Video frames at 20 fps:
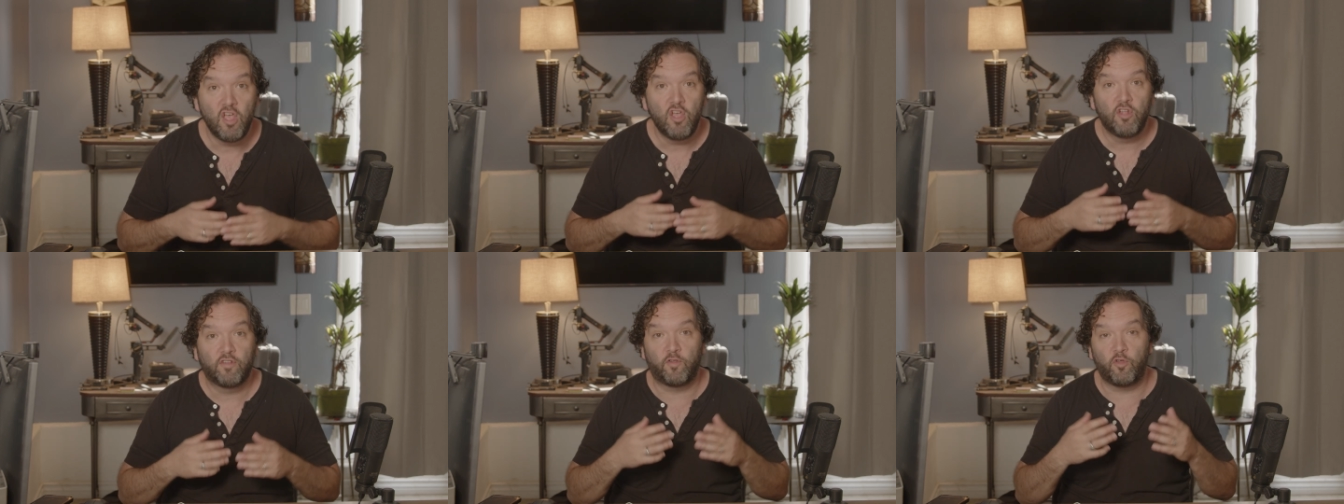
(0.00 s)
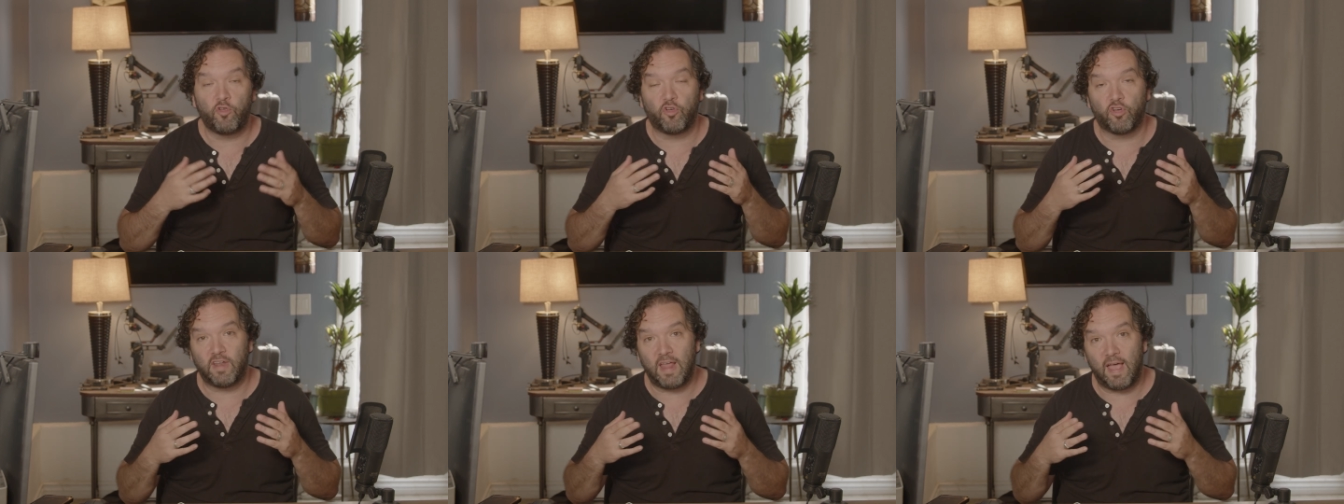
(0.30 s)
So
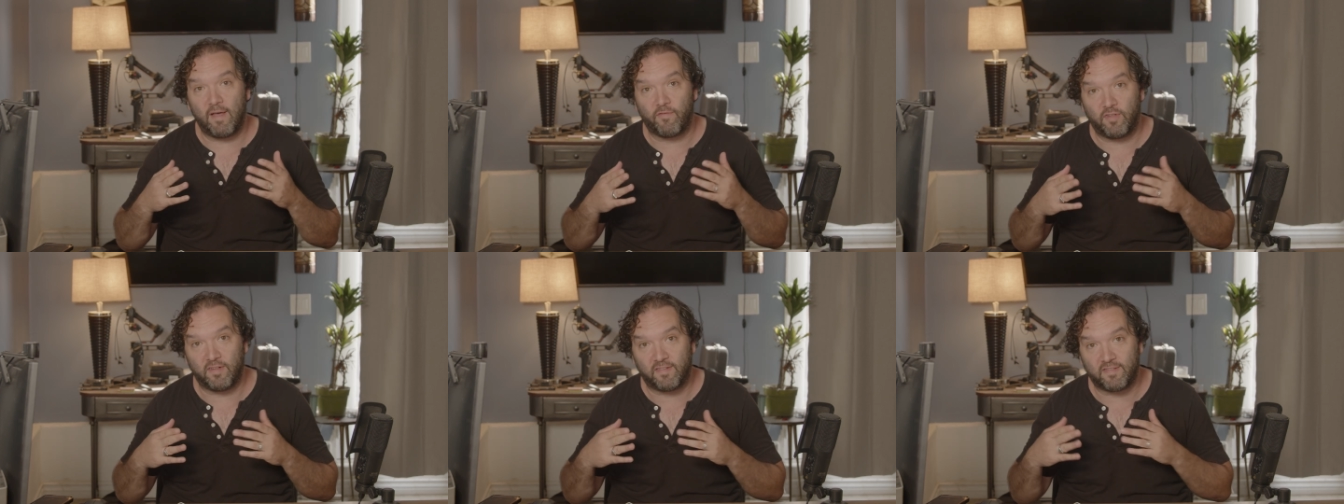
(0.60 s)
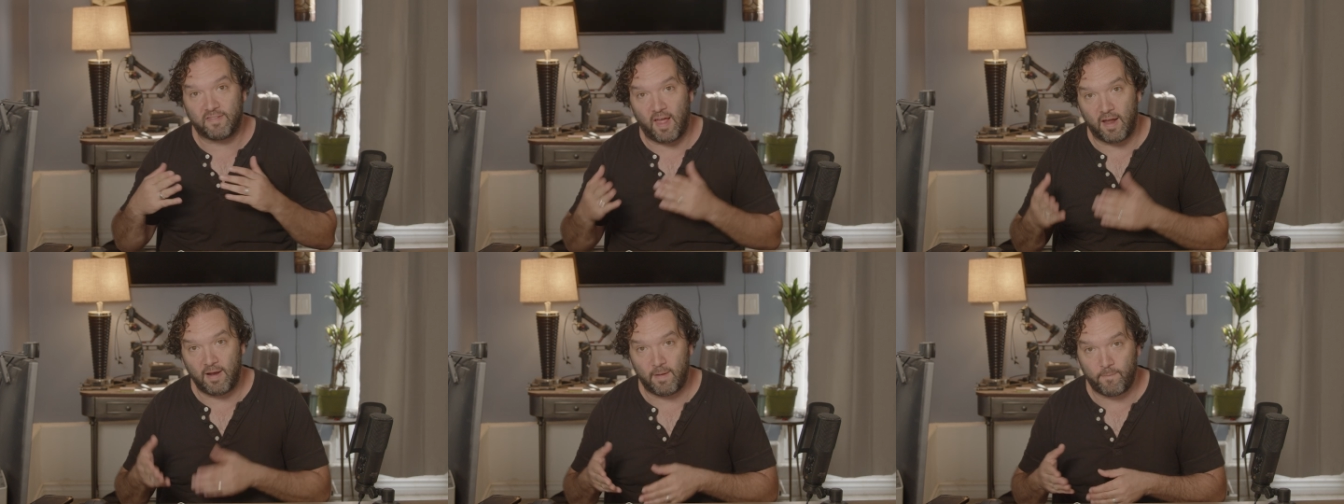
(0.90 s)
you're going to have to
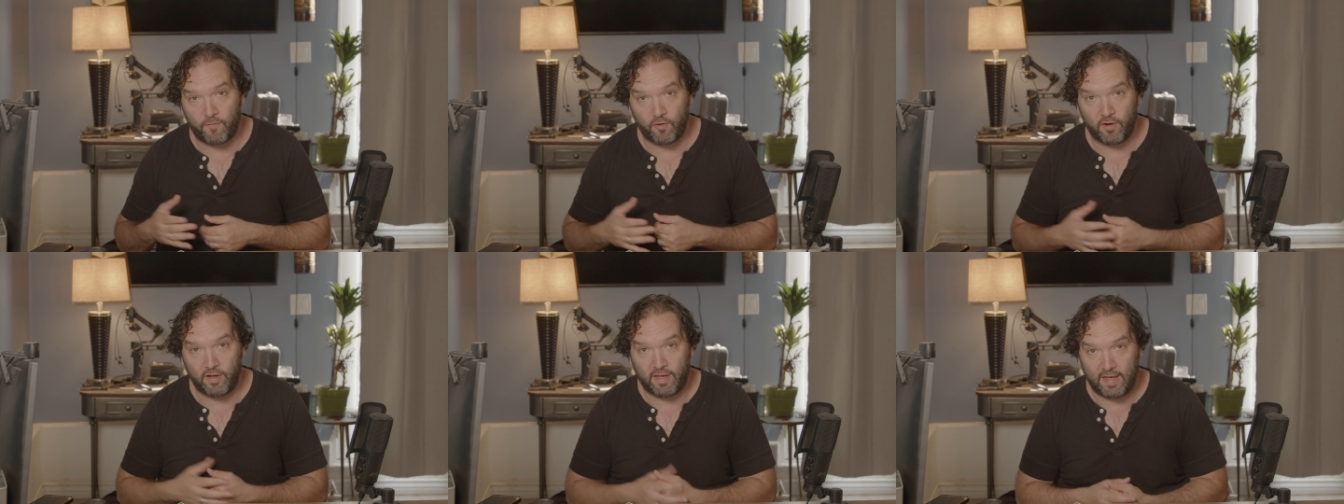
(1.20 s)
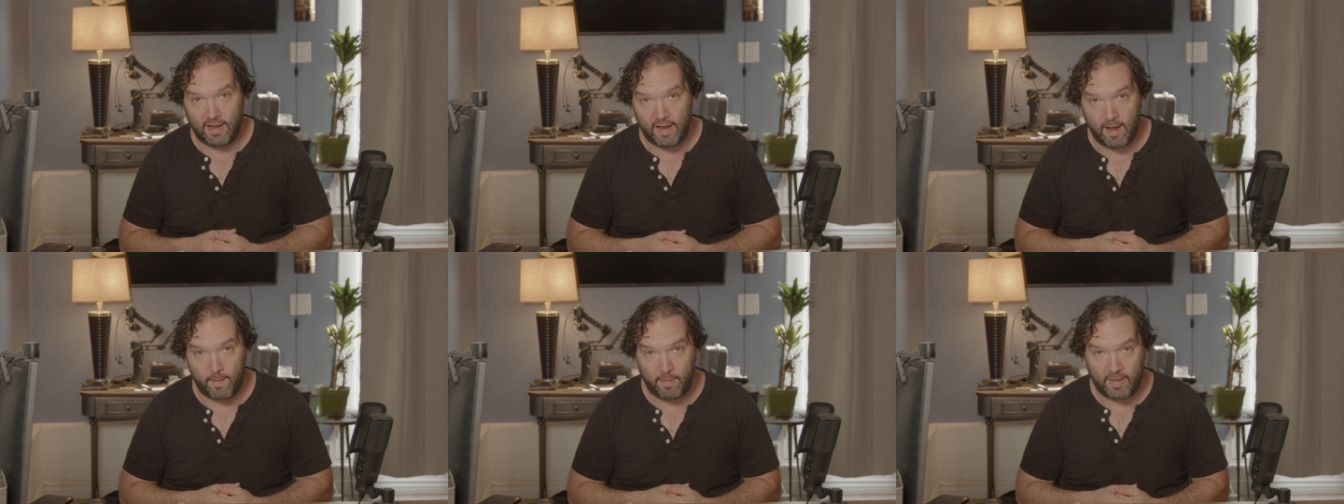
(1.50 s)
sign up for a
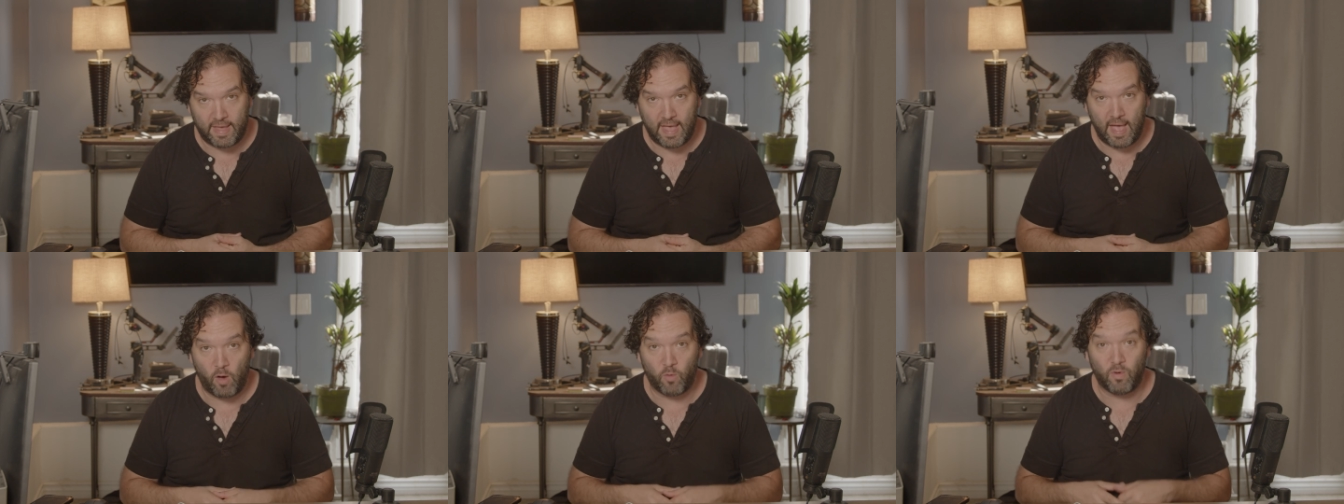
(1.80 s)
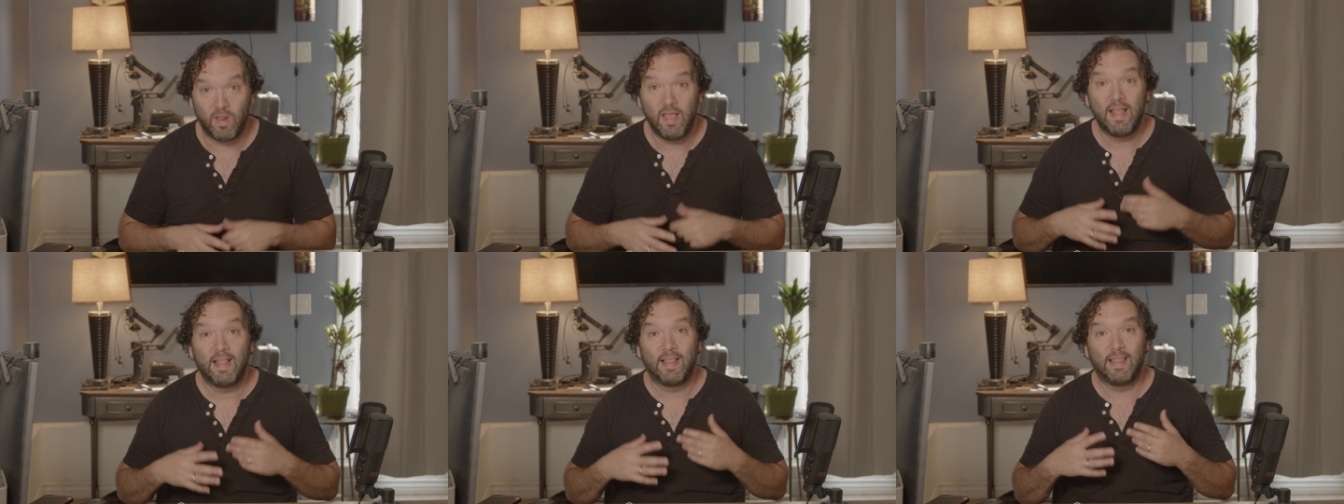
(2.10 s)
GitHub
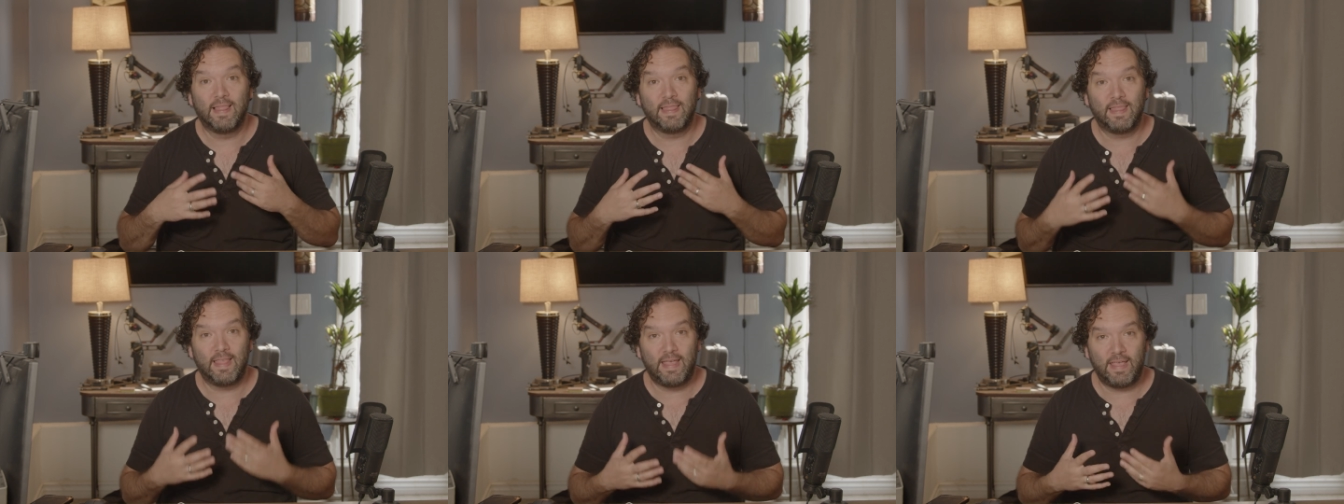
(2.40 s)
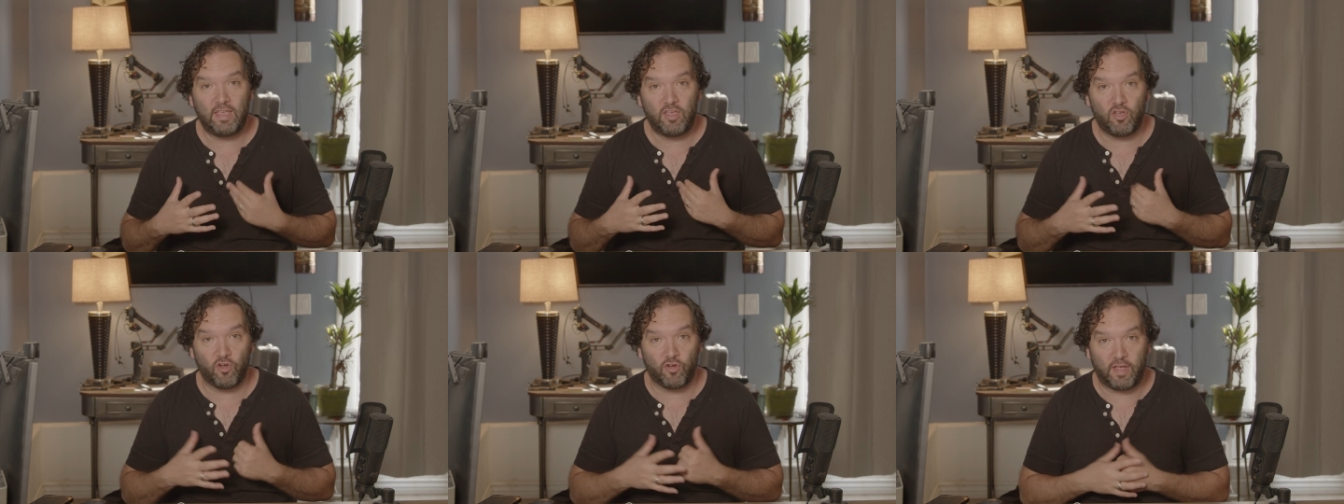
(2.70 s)
account,
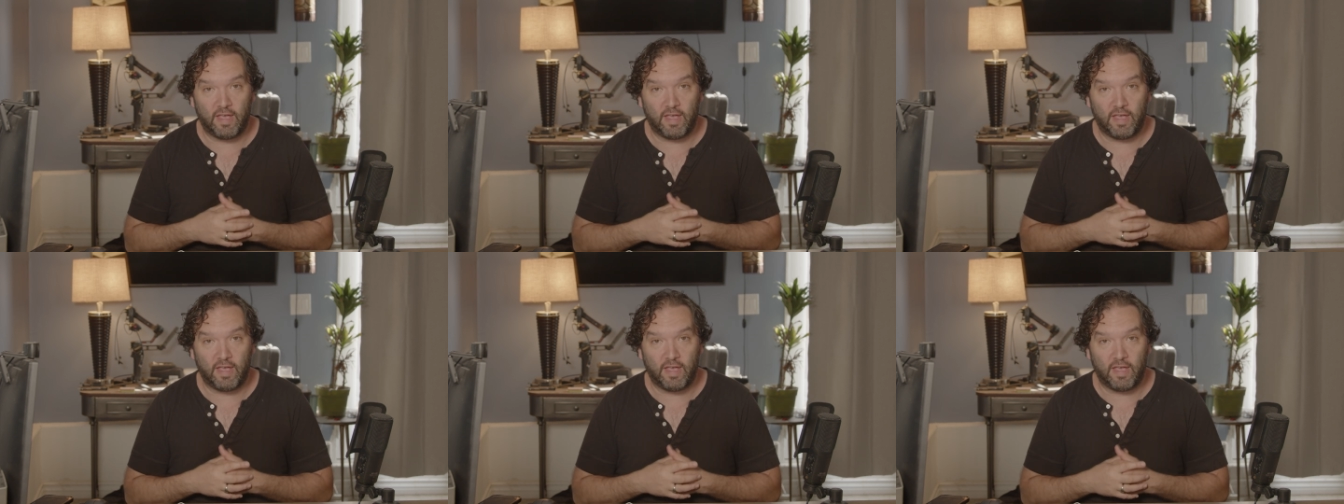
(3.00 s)
link your